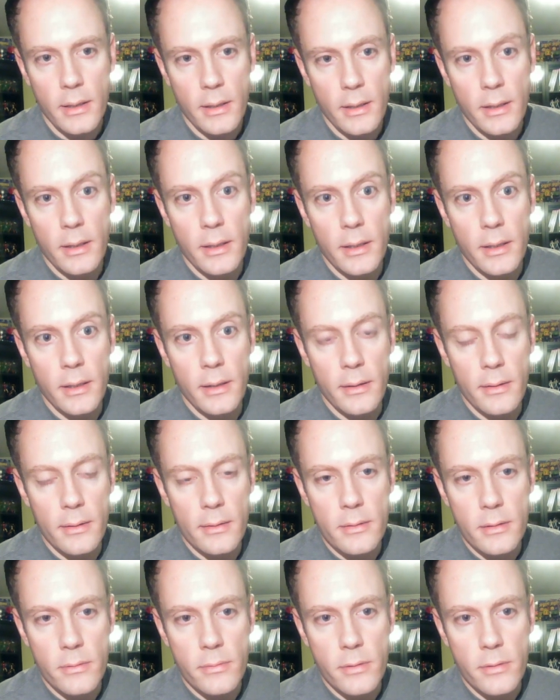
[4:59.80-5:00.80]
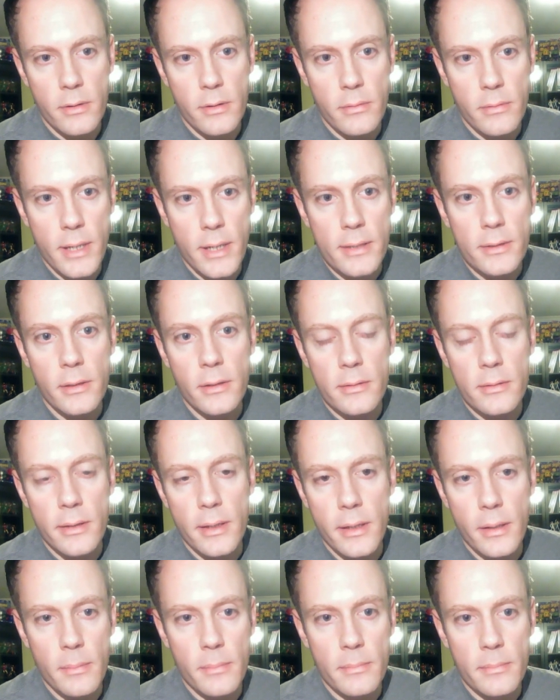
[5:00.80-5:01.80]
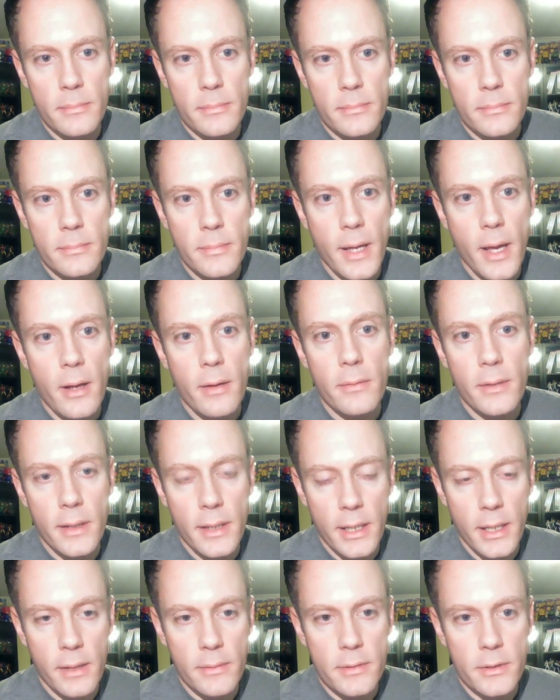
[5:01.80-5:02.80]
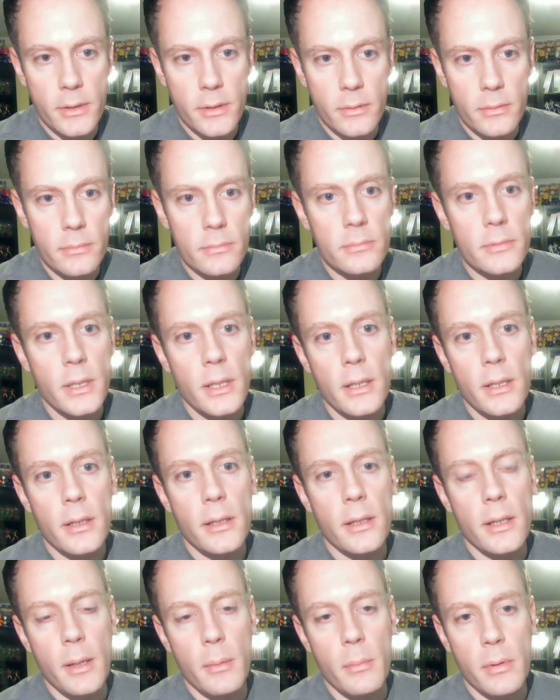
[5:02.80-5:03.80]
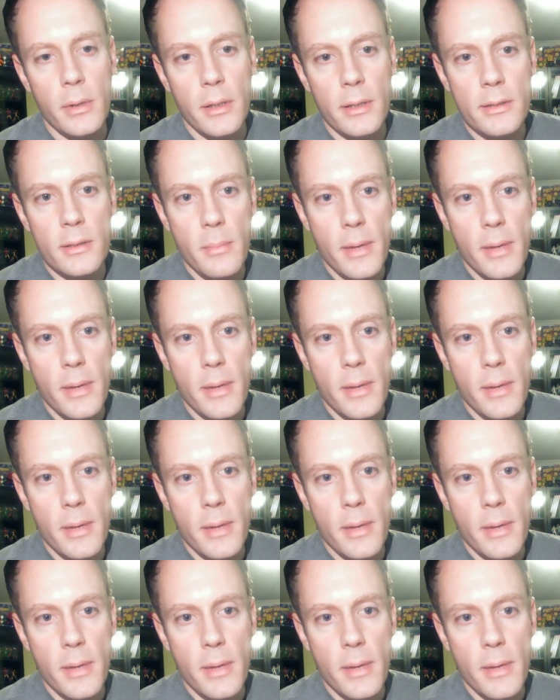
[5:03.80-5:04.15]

and Surfer rescues them out of the negative zone and brings them